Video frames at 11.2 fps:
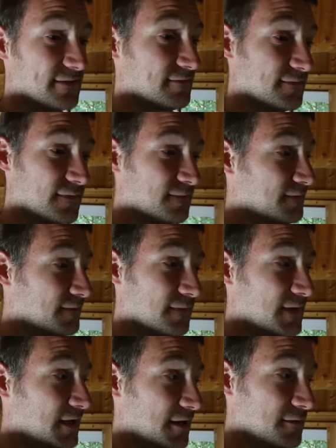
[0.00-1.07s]
and
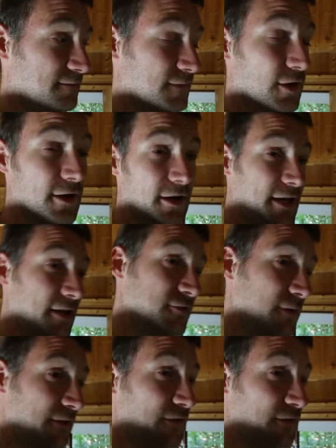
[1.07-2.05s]
you know, God only knows what